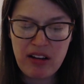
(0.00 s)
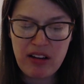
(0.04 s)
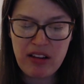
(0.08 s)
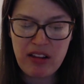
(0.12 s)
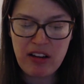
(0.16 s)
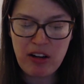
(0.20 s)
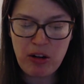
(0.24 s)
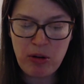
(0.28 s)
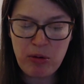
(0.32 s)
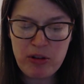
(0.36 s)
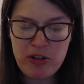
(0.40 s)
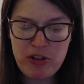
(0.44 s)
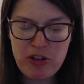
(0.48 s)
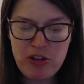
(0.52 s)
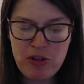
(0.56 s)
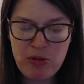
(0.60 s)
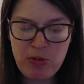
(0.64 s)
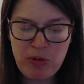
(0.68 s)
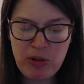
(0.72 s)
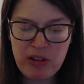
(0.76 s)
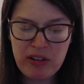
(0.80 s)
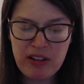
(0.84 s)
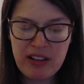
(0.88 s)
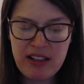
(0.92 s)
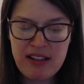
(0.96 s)
There were
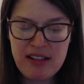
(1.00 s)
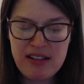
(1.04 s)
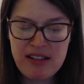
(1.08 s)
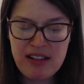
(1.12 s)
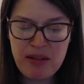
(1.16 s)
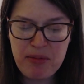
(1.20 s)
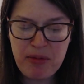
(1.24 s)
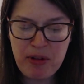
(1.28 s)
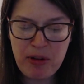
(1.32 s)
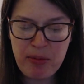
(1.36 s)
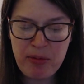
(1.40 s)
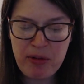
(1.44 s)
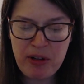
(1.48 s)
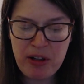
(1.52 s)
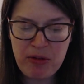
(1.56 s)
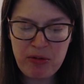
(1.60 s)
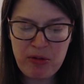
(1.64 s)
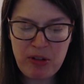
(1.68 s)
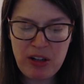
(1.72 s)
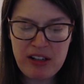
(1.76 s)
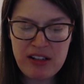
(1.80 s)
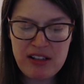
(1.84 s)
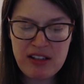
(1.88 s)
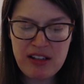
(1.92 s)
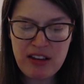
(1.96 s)
swirly zebra print
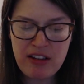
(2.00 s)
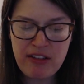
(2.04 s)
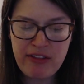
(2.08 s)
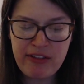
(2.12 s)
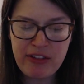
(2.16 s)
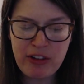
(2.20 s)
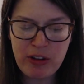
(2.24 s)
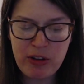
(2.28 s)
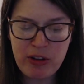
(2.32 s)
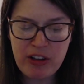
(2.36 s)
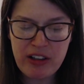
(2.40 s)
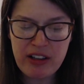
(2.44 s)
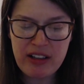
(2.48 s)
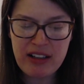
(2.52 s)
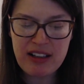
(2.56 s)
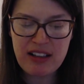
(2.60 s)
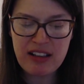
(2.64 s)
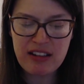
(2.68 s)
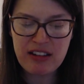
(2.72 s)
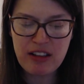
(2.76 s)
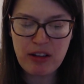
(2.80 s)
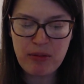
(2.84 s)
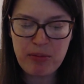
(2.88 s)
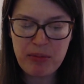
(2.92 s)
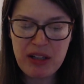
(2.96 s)
rugs on the floor and a
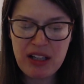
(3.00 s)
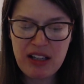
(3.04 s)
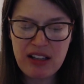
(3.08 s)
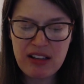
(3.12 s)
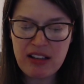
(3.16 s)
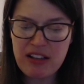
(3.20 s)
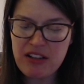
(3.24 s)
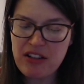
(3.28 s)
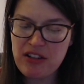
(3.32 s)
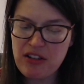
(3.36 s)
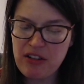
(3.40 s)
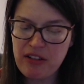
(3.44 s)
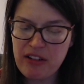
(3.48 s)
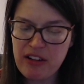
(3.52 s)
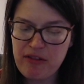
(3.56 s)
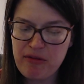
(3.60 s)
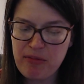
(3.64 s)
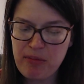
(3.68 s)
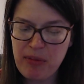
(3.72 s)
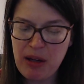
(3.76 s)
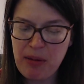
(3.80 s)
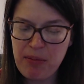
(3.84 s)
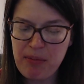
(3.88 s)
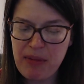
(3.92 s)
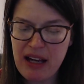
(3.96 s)
lumpy cluster of
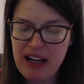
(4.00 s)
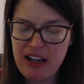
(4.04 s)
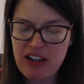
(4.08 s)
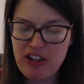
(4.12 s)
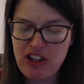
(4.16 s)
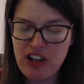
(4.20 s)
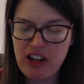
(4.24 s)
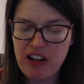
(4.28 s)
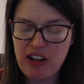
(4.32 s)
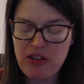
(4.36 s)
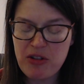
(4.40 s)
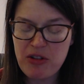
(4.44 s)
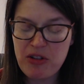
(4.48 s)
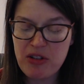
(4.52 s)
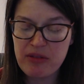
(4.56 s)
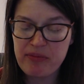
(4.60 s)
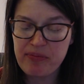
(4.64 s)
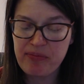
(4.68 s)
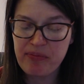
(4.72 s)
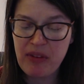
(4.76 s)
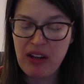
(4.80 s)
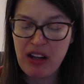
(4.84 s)
beanbag chairs.